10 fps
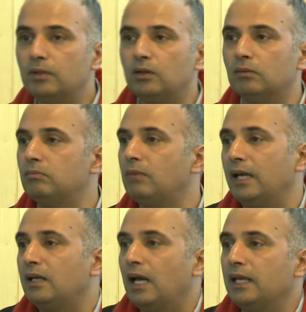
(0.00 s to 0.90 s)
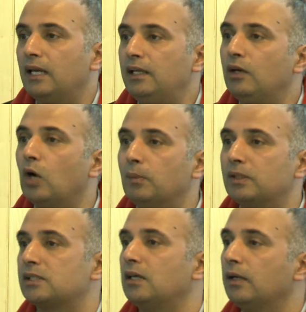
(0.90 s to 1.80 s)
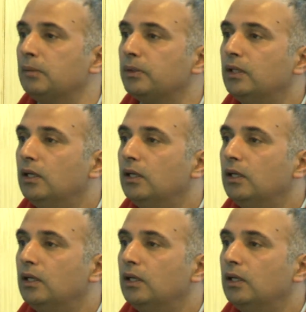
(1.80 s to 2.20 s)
You know, like, like any e-commerce startup,